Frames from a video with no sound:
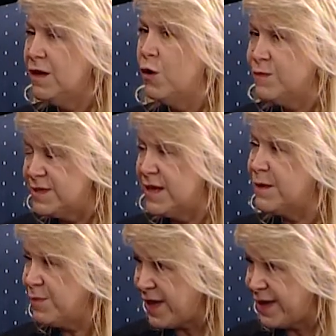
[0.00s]
almost like
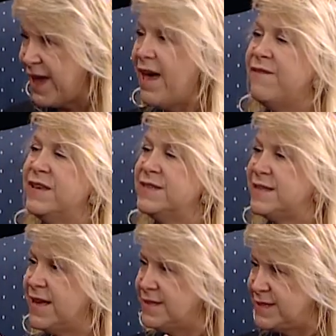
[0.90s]
a blank canvas
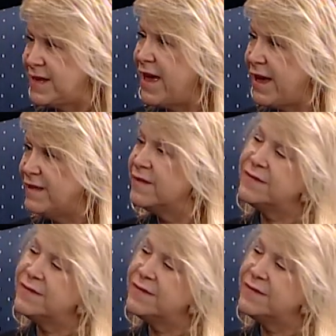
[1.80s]
and say,